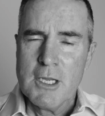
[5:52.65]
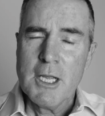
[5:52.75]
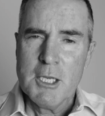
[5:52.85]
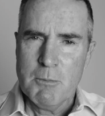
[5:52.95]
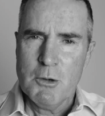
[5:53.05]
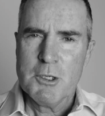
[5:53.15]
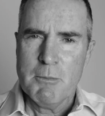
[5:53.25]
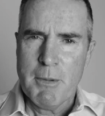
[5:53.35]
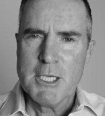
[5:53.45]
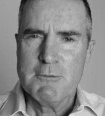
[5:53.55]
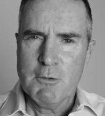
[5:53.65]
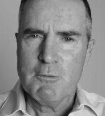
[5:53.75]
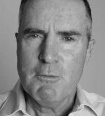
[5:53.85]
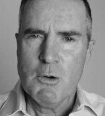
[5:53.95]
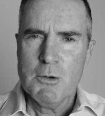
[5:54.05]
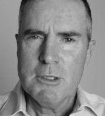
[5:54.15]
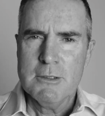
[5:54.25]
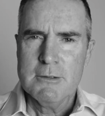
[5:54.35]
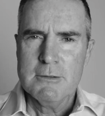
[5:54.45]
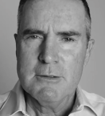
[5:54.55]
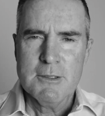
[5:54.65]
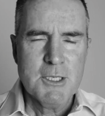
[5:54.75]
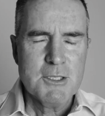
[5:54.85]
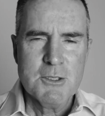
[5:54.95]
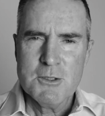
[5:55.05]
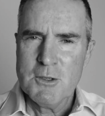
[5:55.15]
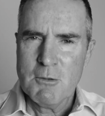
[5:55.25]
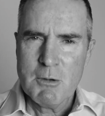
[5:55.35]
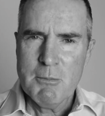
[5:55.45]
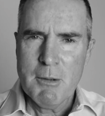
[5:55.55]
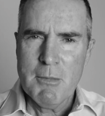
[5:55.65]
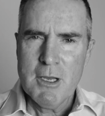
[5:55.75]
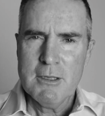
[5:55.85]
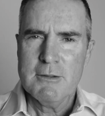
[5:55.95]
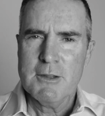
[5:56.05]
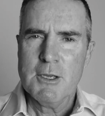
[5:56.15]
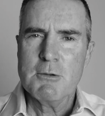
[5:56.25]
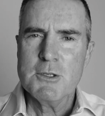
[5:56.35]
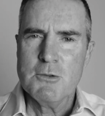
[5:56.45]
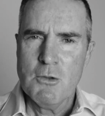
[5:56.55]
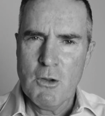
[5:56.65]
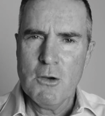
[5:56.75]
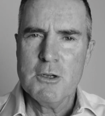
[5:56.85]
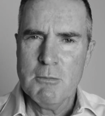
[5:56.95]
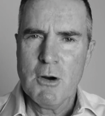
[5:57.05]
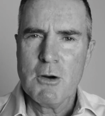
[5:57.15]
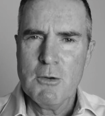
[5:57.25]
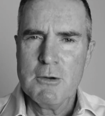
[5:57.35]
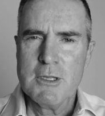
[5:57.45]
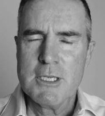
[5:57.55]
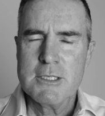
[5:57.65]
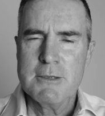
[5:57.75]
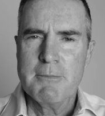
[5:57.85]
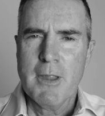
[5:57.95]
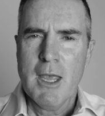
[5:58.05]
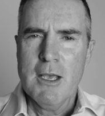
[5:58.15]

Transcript: you need to put your best foot forward. Remember, there is no tomorrow on this.